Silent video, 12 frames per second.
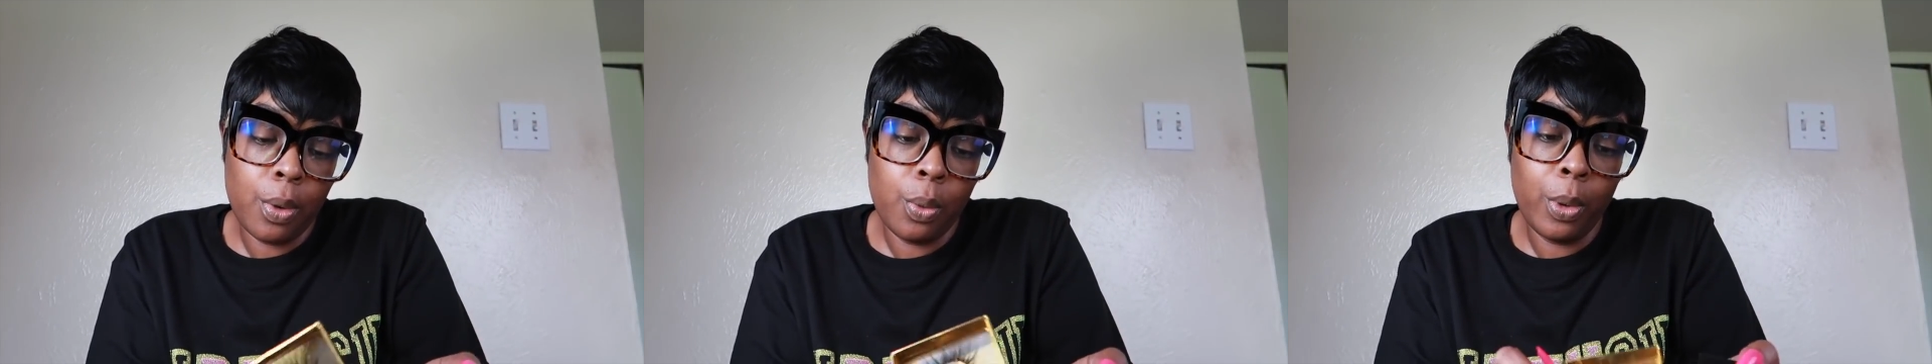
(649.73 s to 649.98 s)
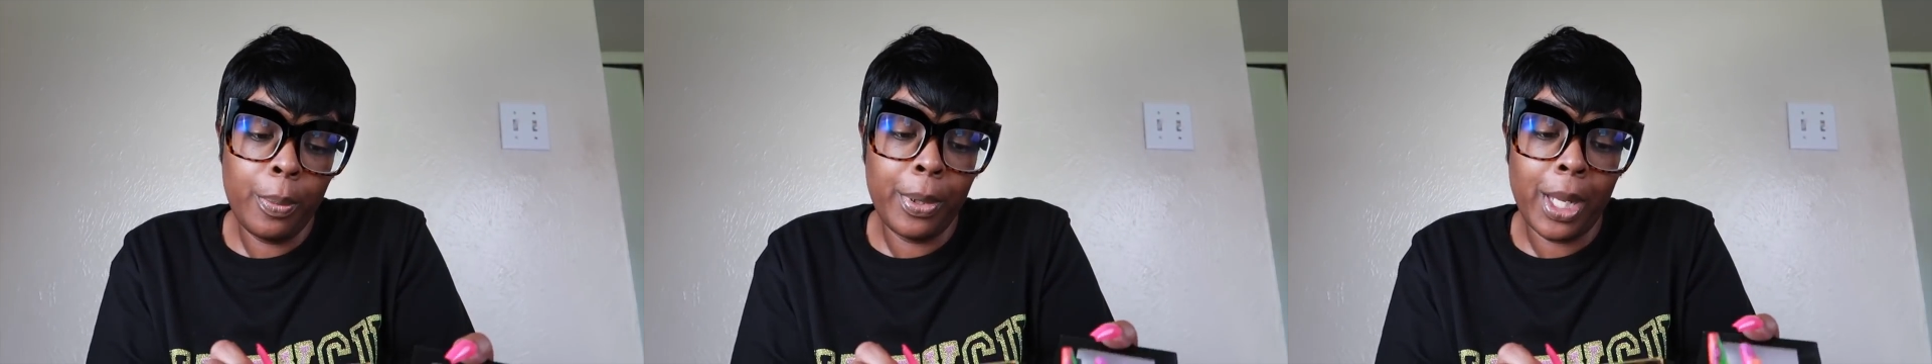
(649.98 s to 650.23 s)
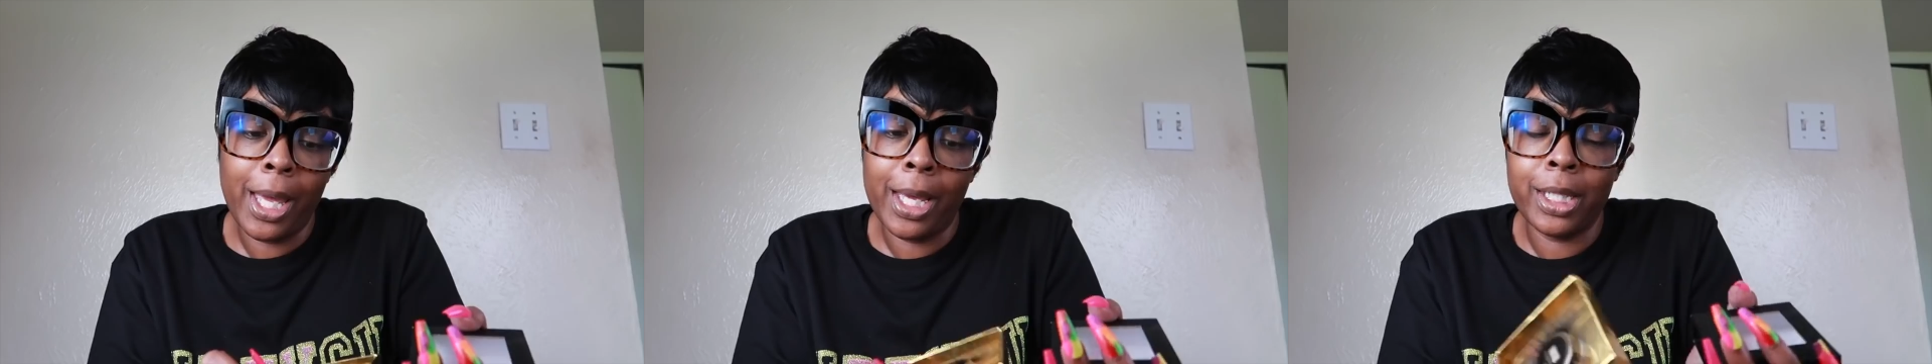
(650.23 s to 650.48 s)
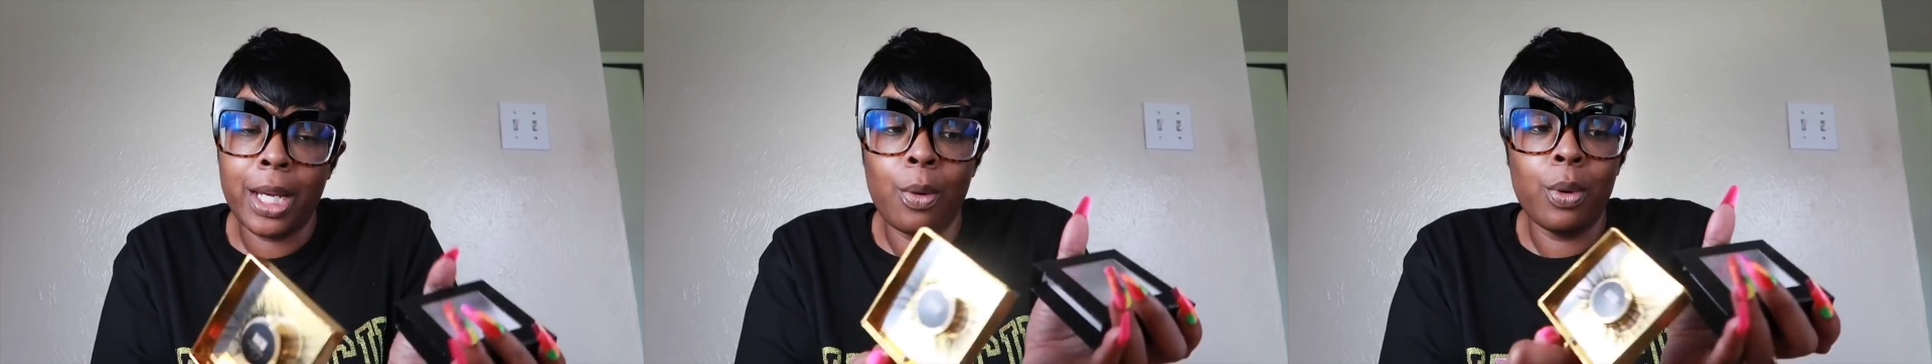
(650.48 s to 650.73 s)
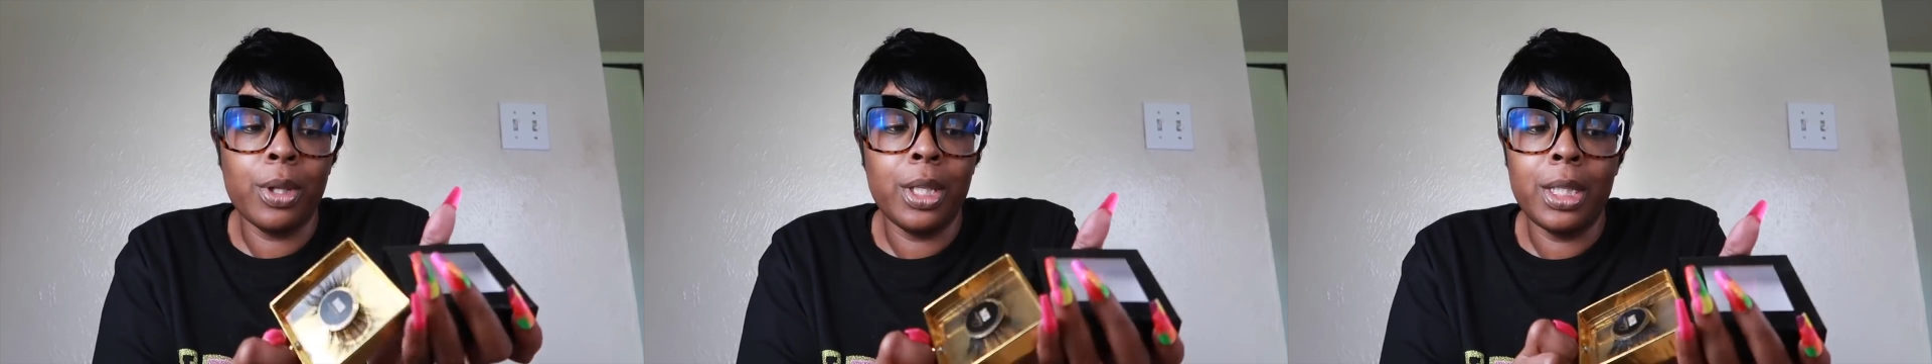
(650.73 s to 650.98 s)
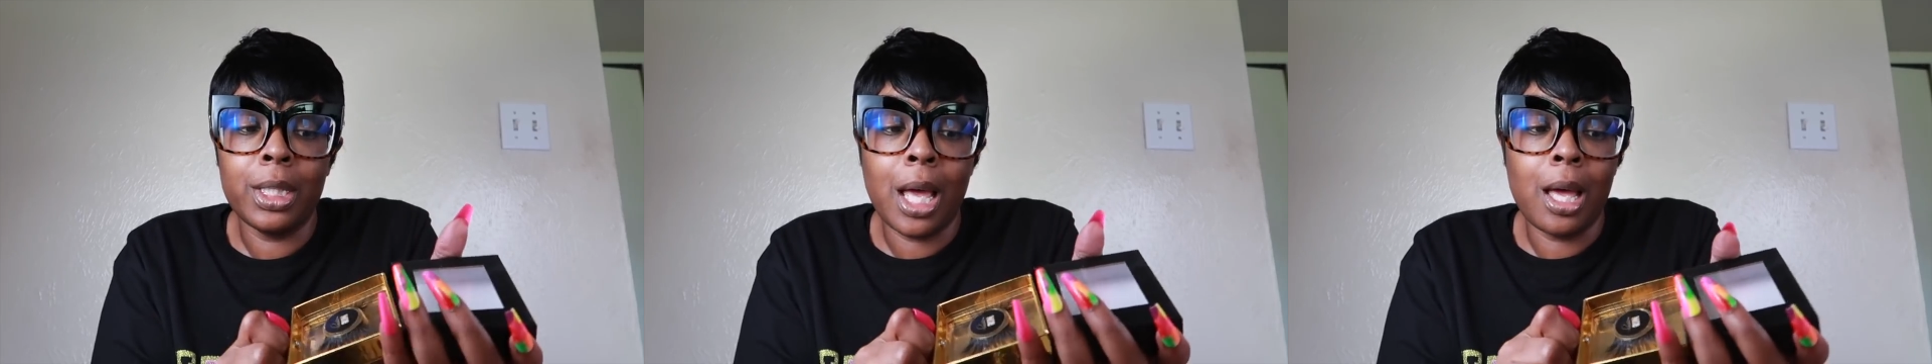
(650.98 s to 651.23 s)
Whiplash. I wear
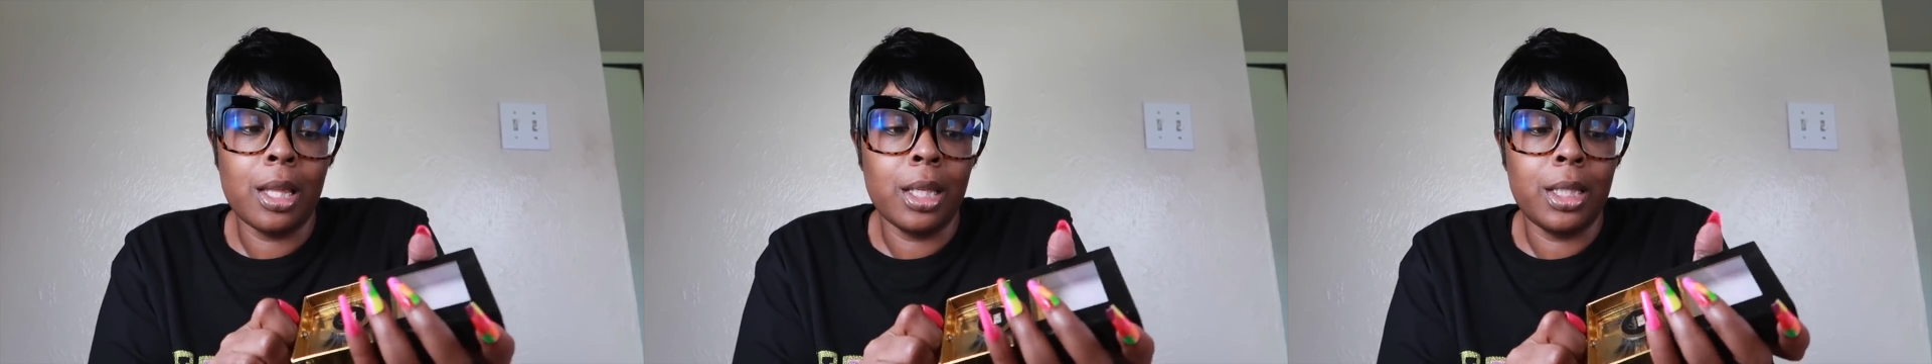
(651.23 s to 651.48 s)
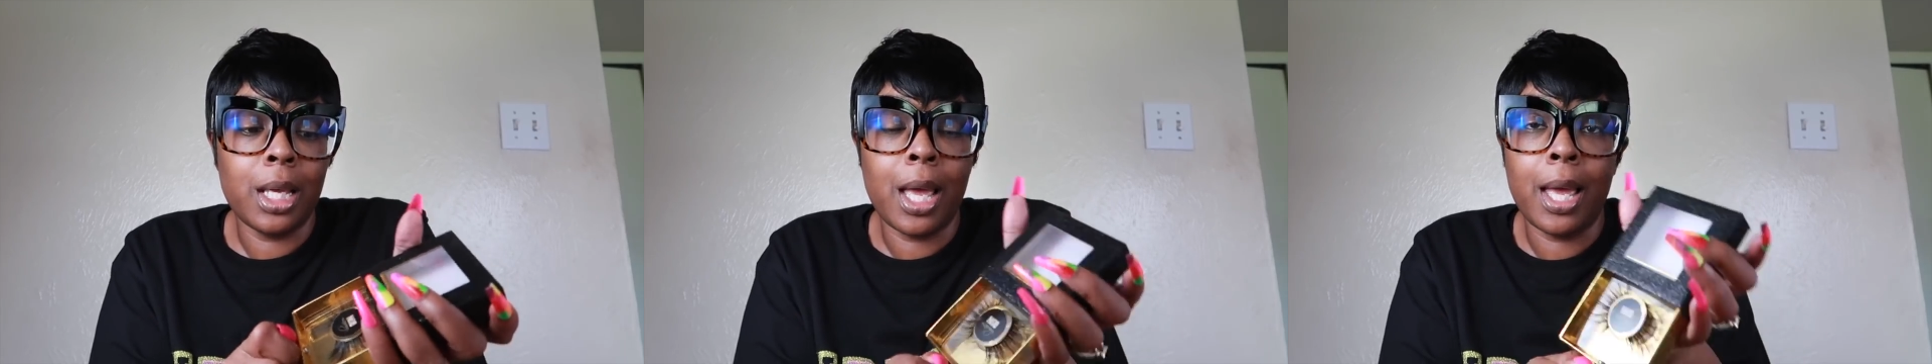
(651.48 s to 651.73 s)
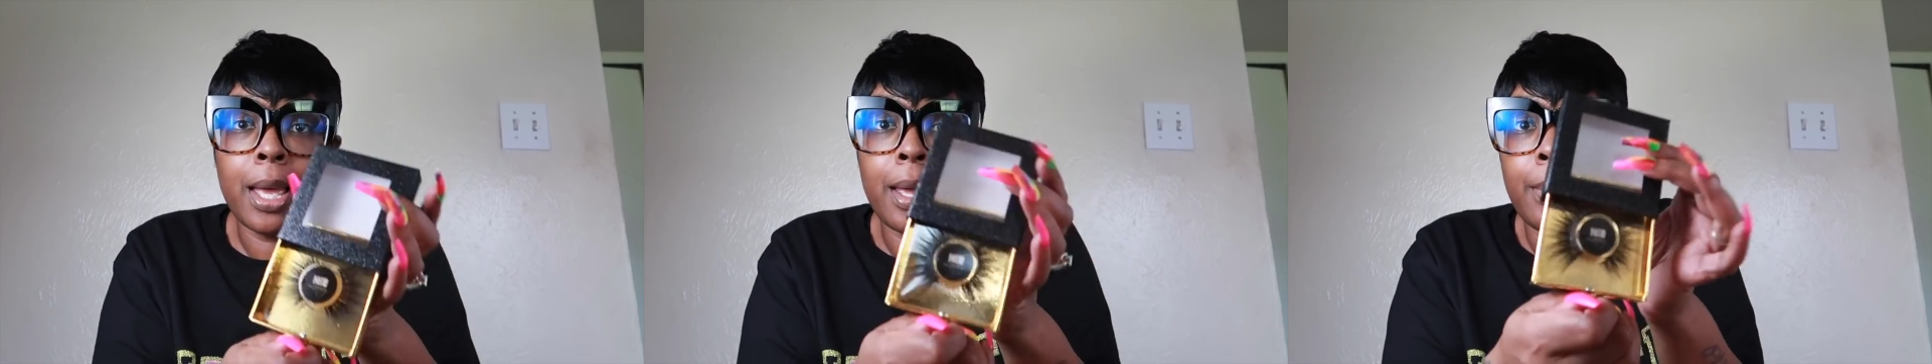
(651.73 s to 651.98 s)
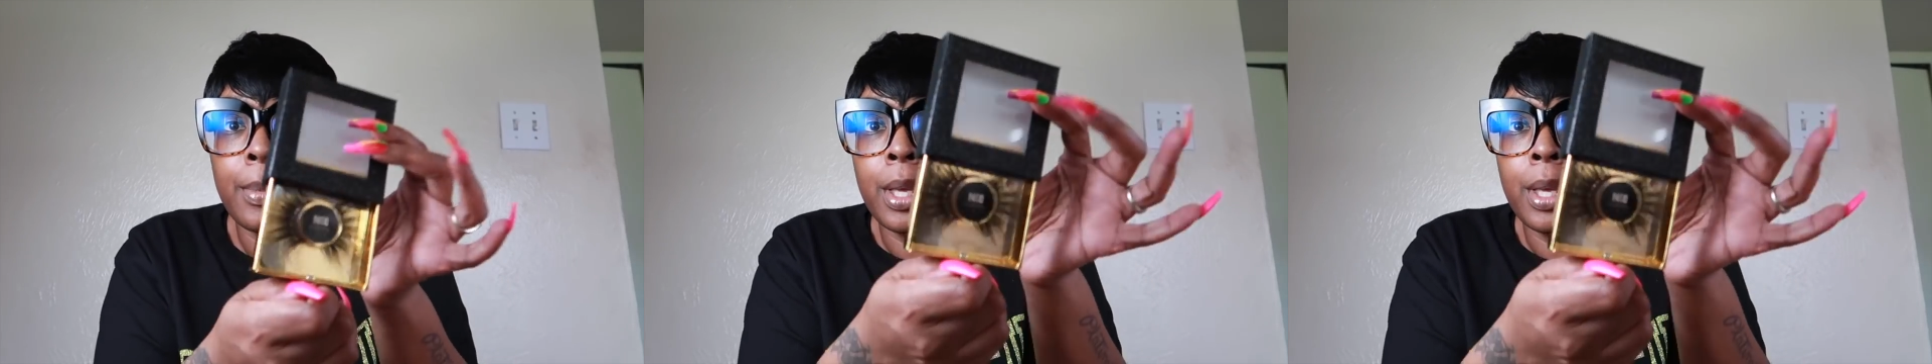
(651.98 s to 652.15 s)
these all the time.